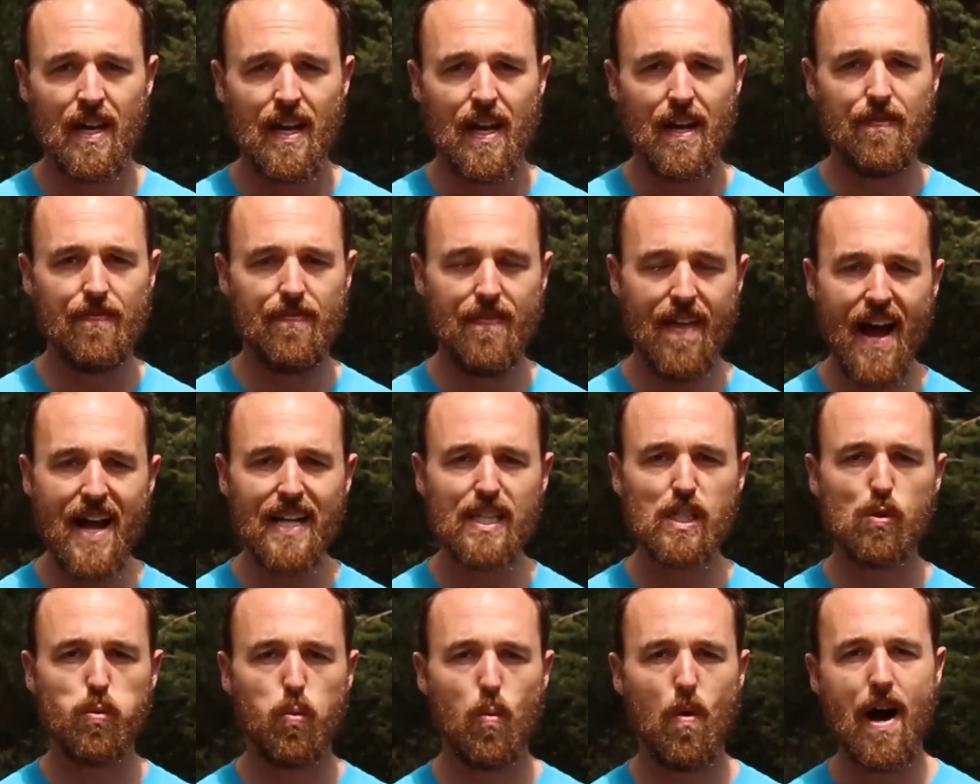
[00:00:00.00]
And
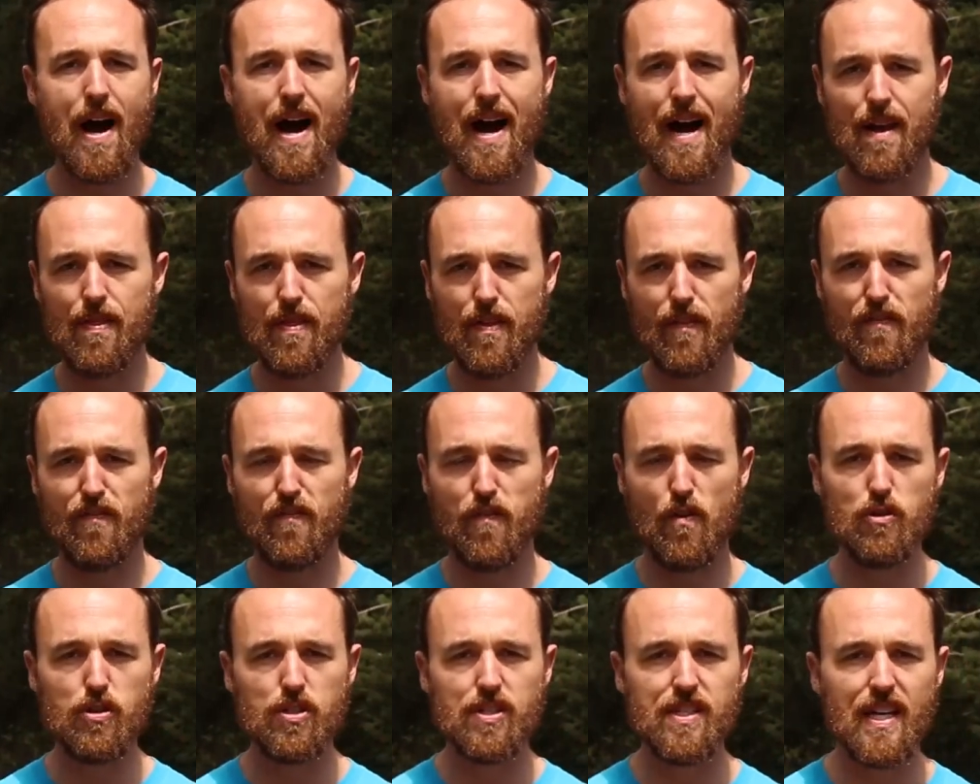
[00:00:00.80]
that's why the
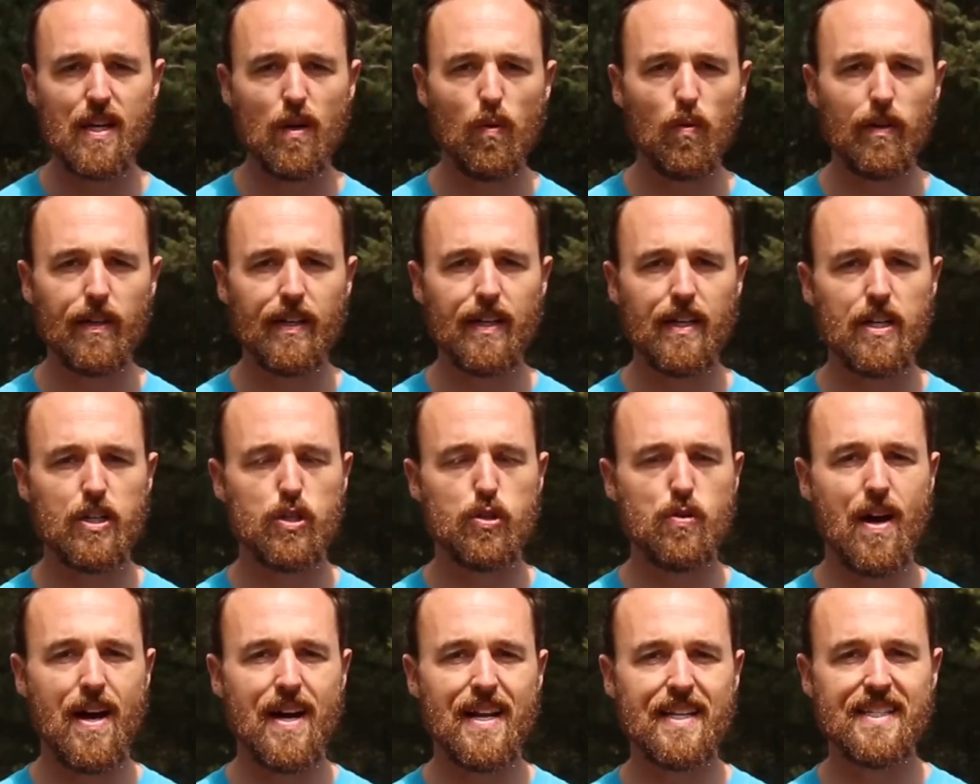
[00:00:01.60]
first thing we're gonna
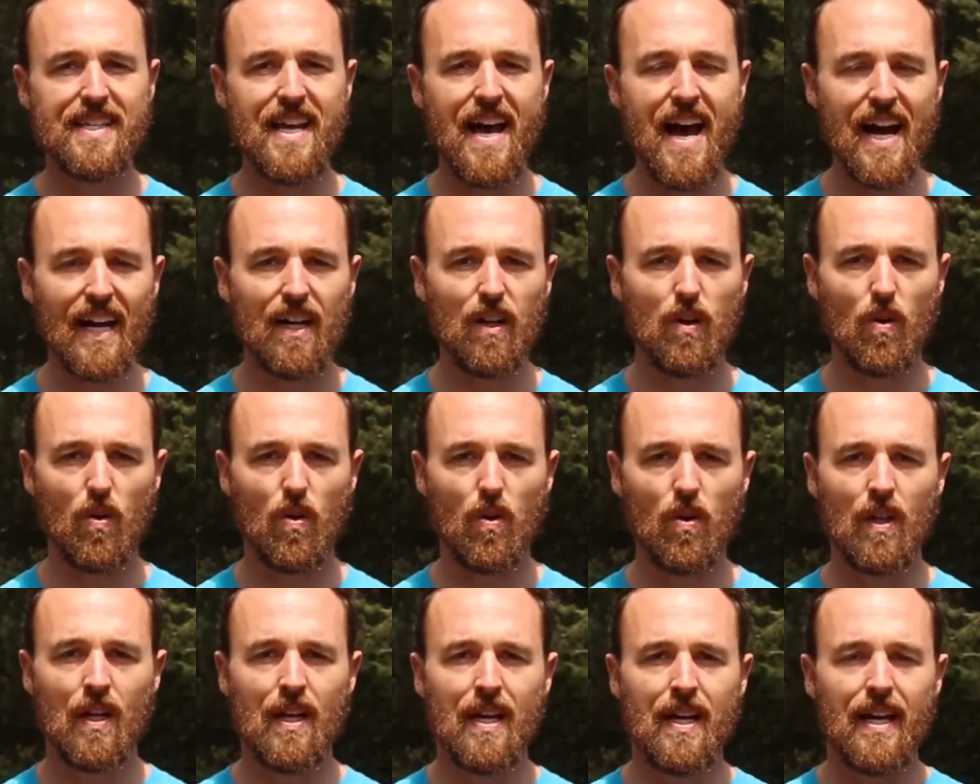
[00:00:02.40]
try to
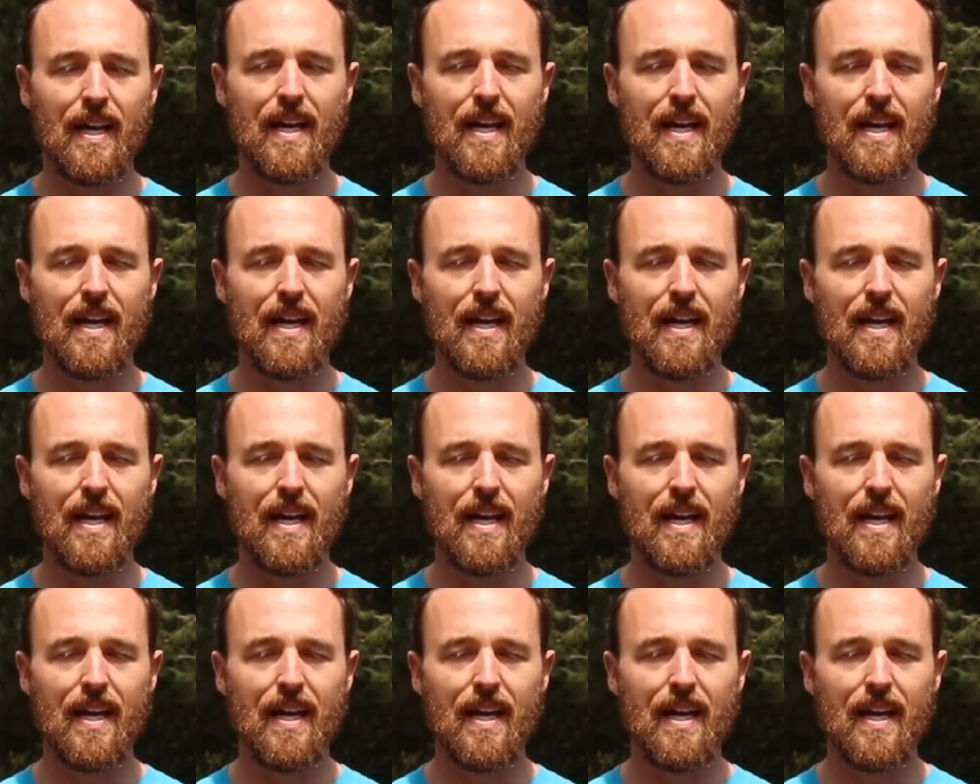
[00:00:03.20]
tackle